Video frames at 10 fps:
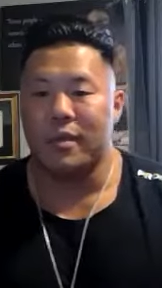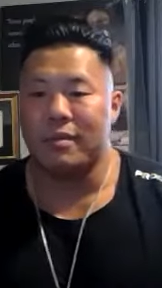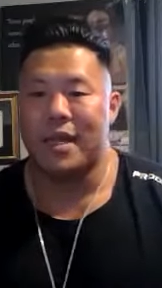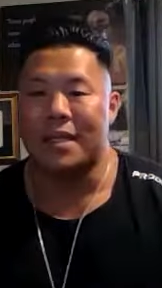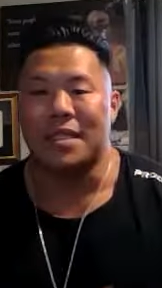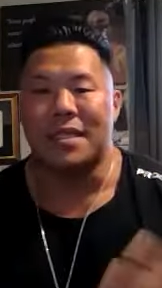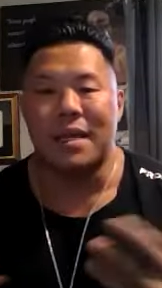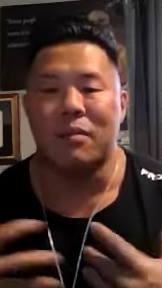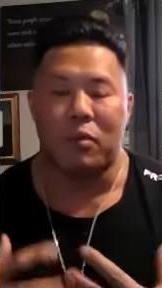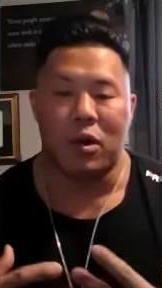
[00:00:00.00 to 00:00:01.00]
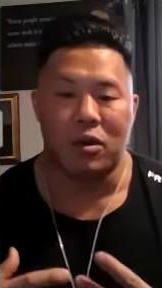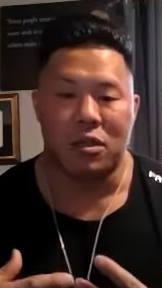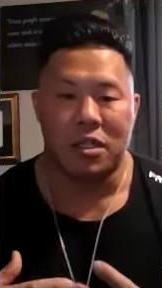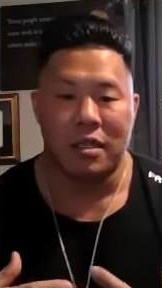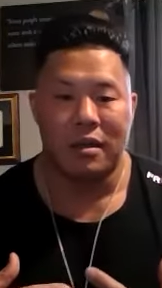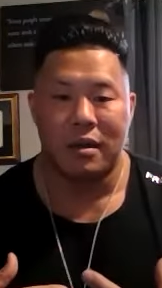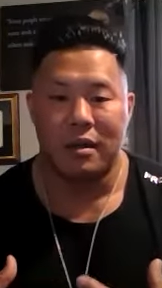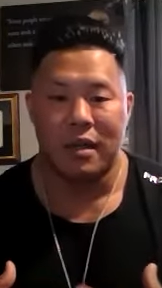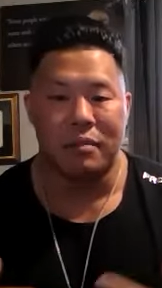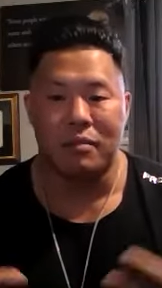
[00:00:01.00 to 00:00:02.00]
it's a team approach.
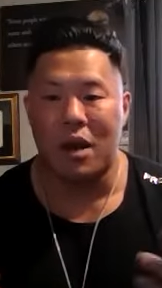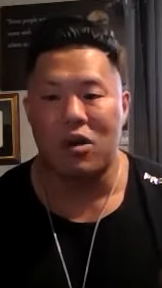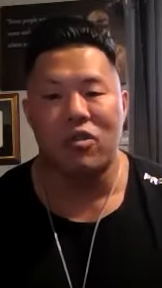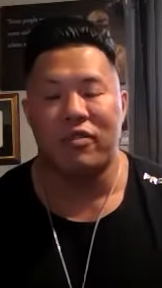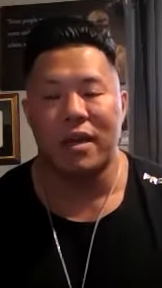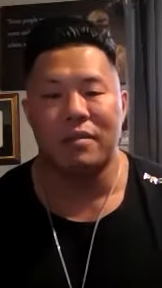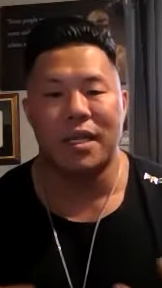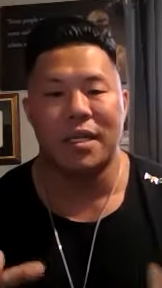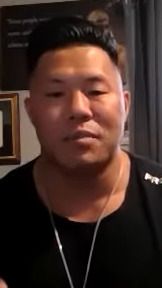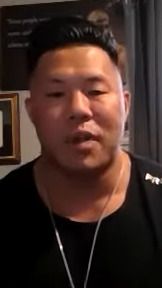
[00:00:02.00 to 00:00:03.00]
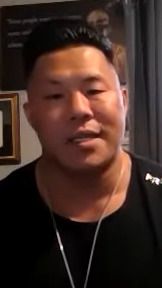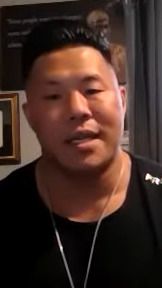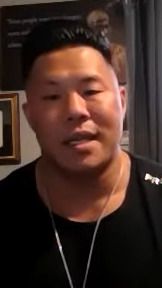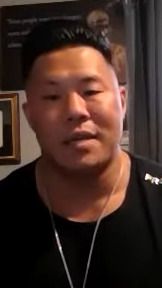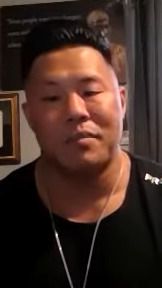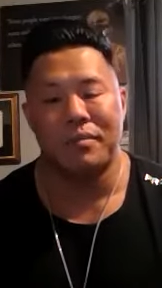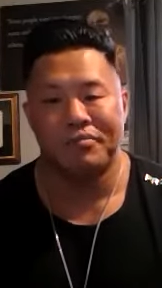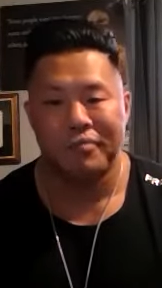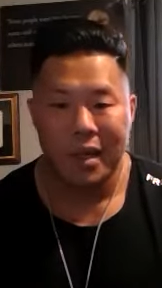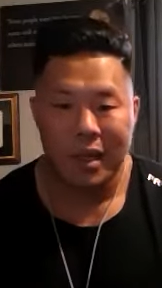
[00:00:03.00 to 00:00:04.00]
Like my whole family is my team.
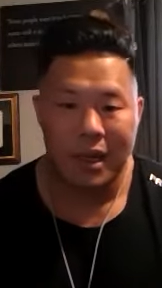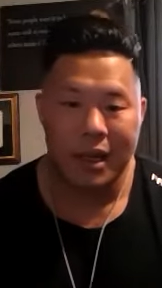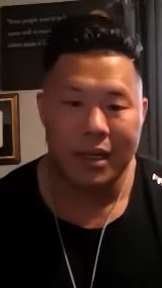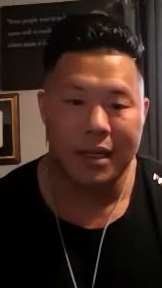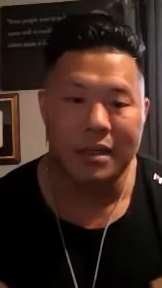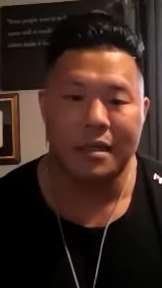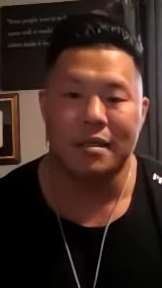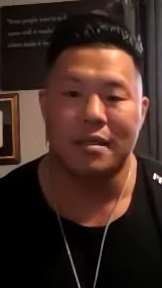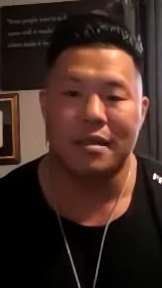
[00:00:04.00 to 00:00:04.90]
And at the end of the